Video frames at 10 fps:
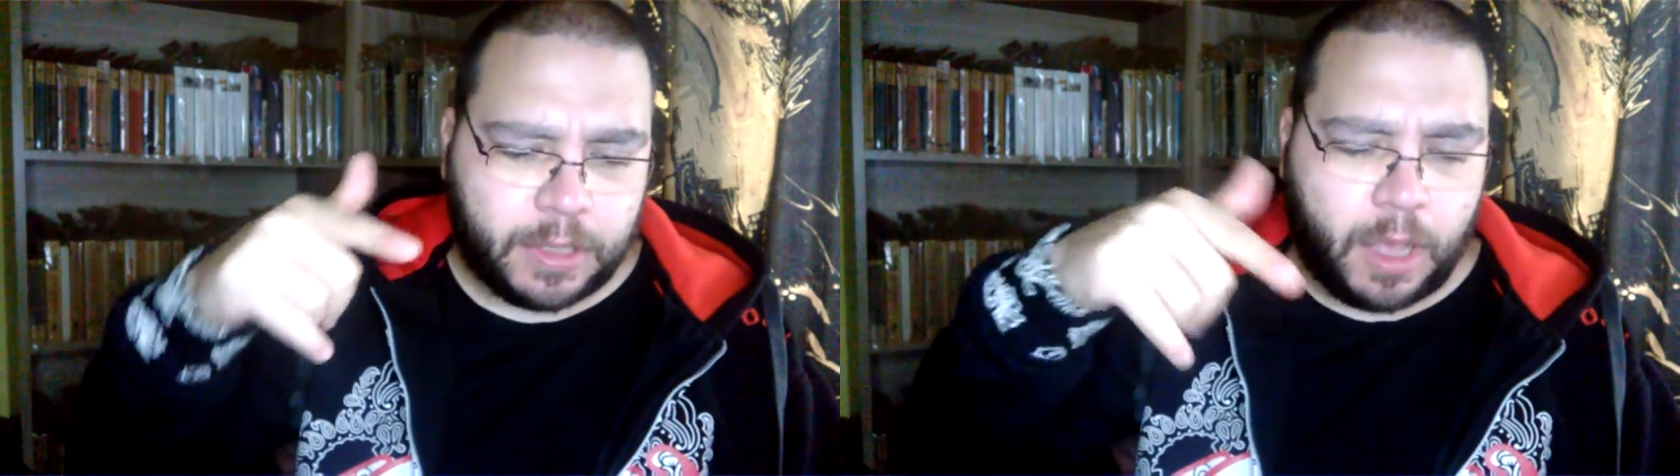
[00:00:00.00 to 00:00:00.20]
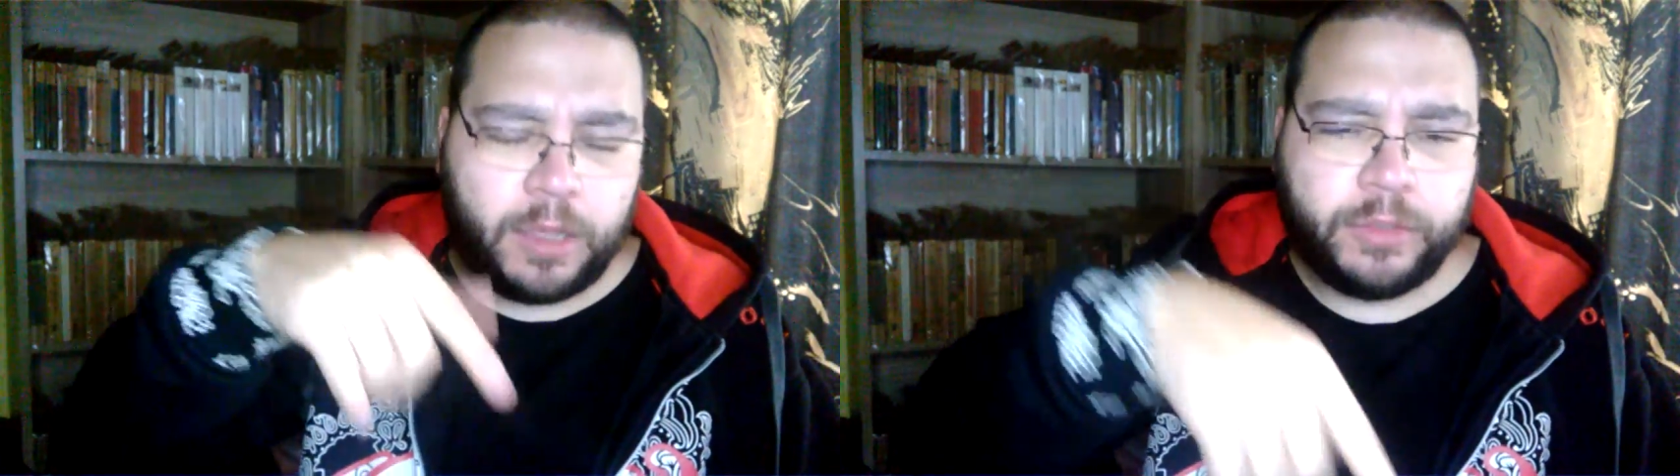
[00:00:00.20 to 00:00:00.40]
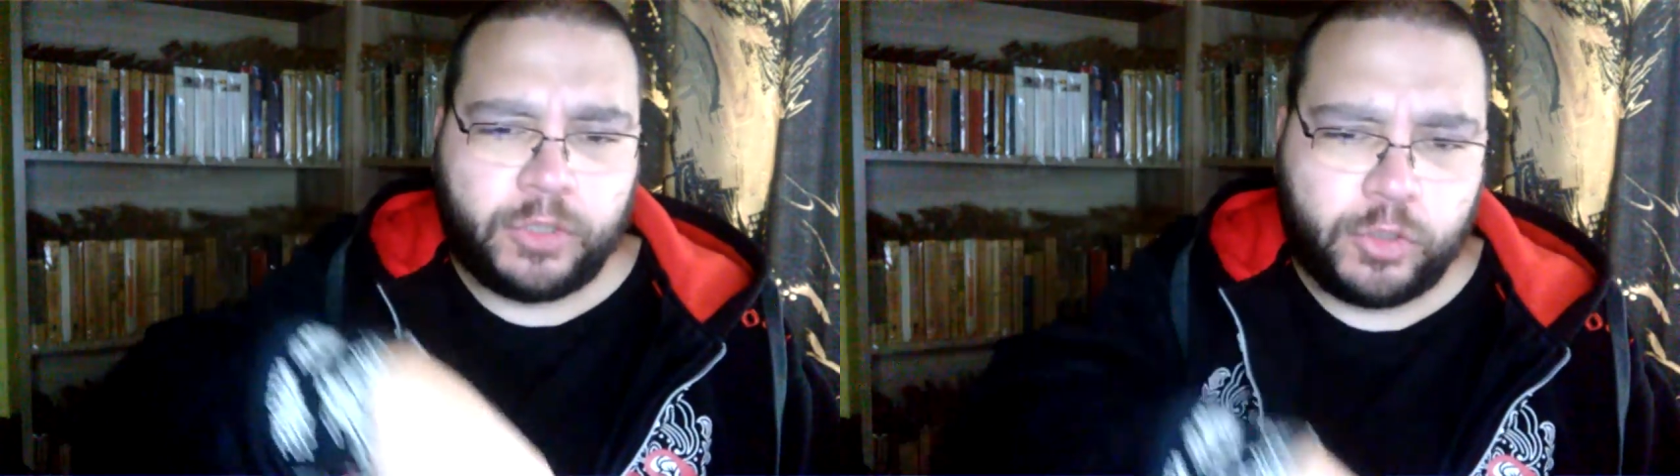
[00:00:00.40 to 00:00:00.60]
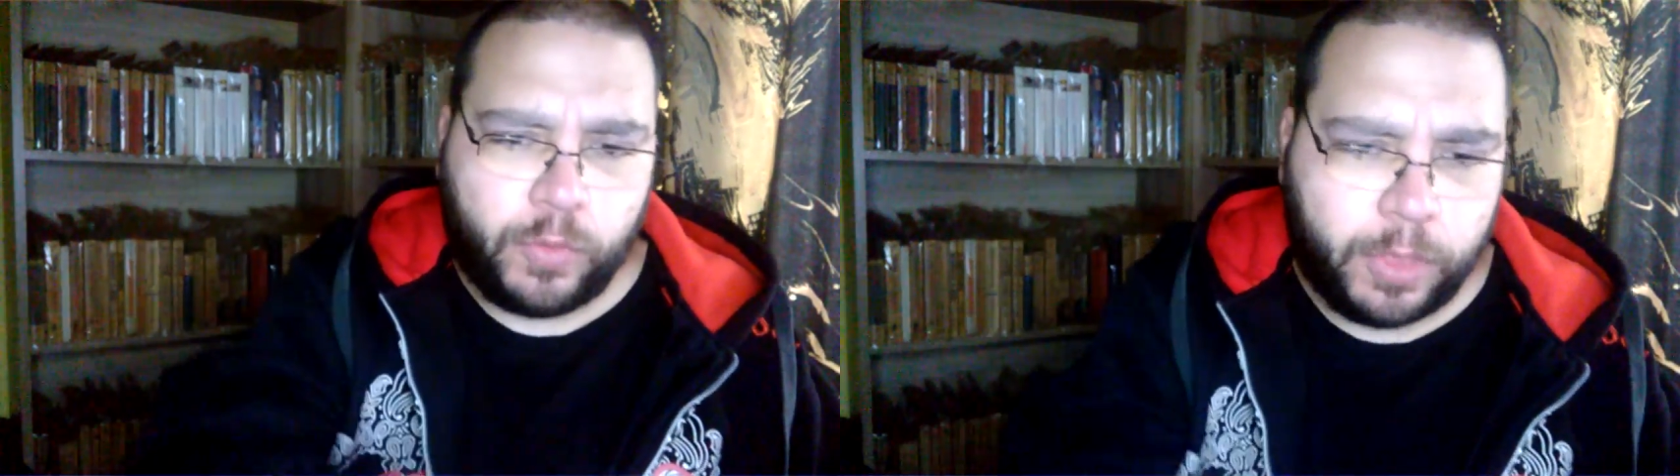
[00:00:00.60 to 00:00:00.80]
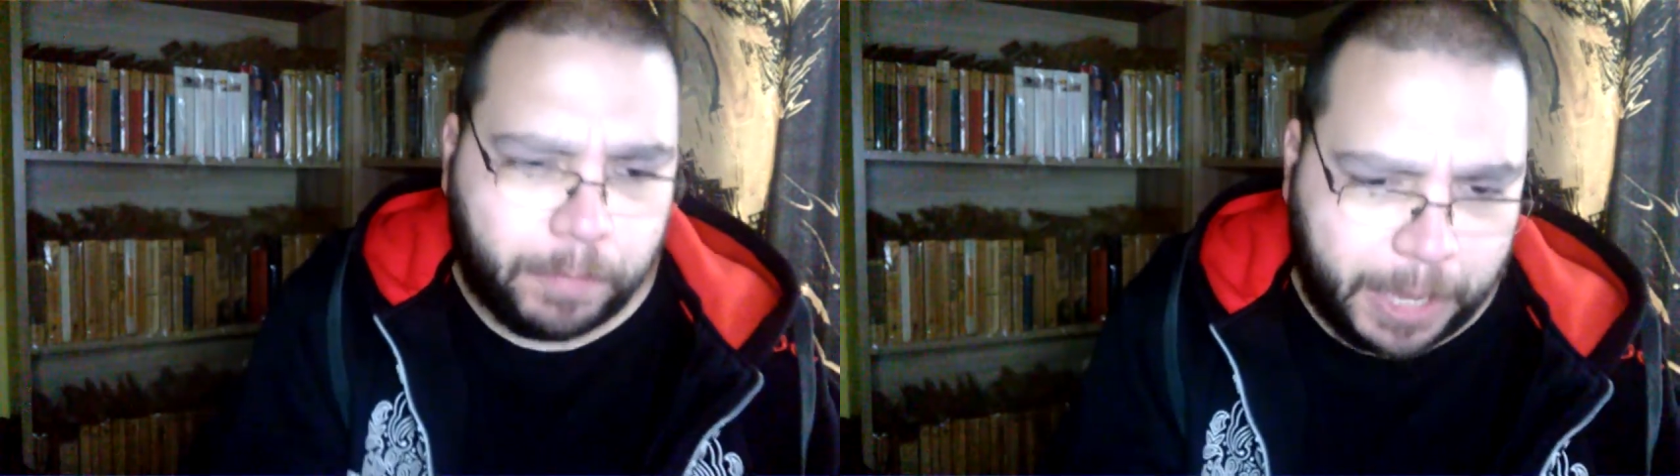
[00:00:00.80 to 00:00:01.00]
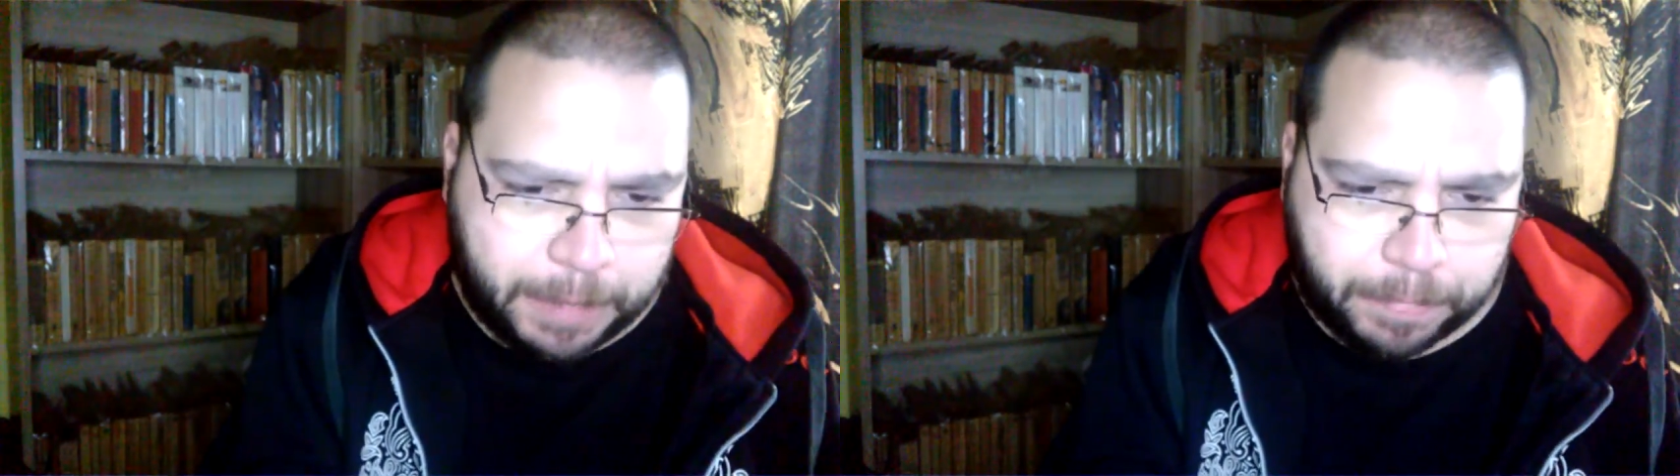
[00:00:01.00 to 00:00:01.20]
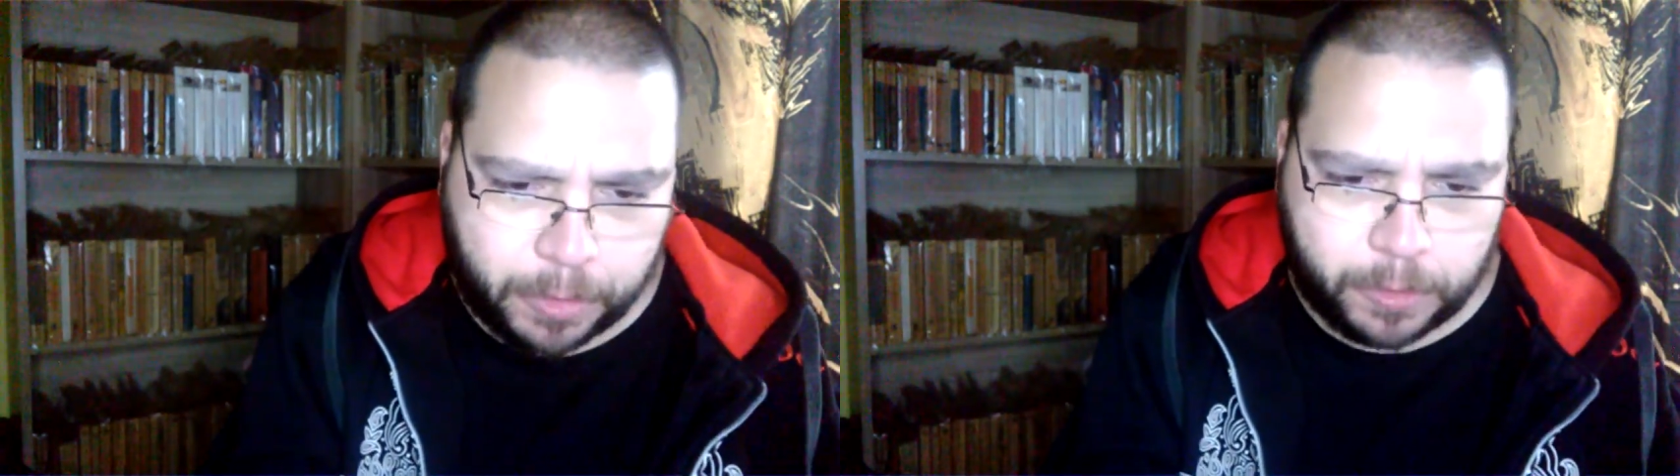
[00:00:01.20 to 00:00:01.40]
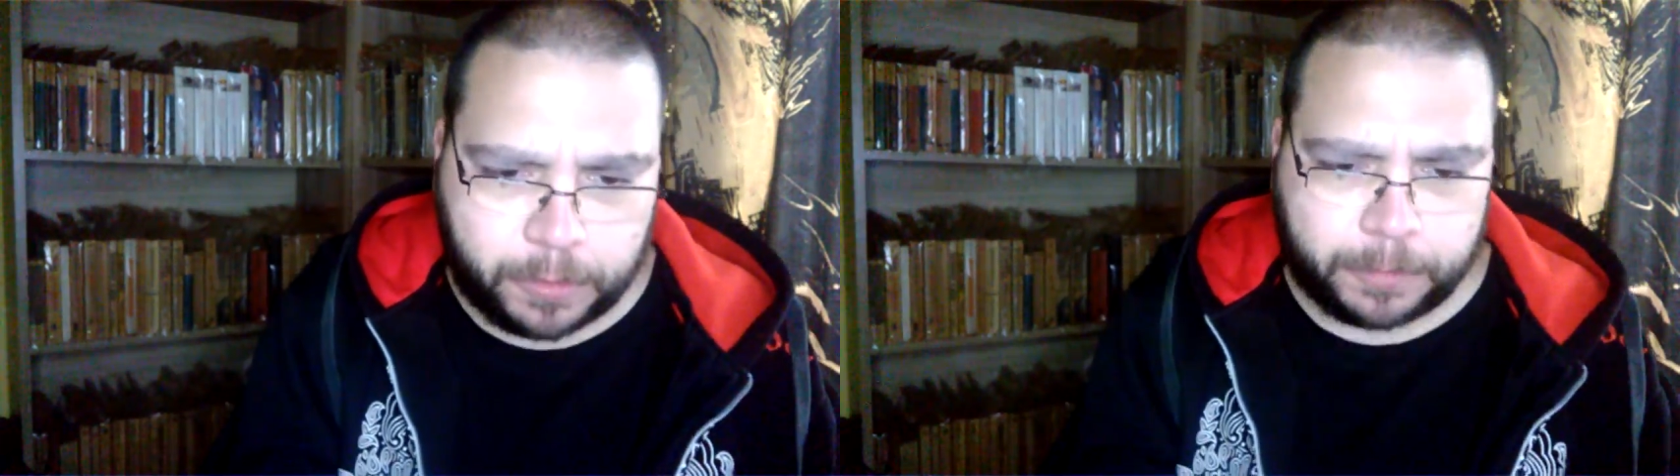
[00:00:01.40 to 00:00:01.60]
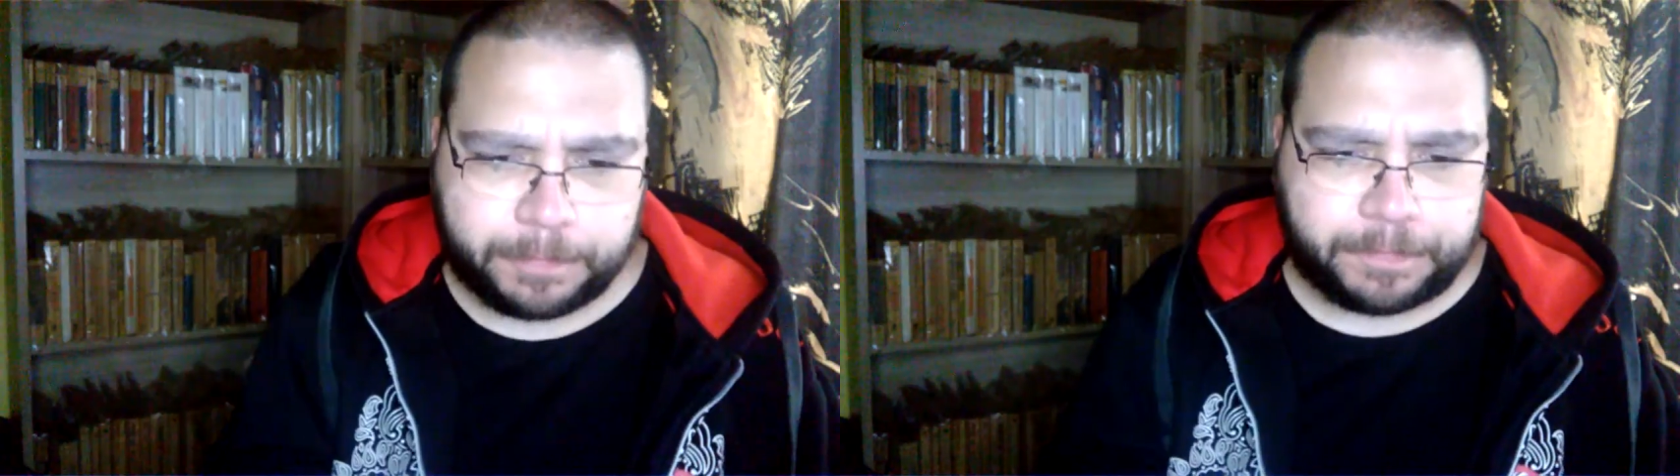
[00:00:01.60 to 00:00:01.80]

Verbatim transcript: onto the paper.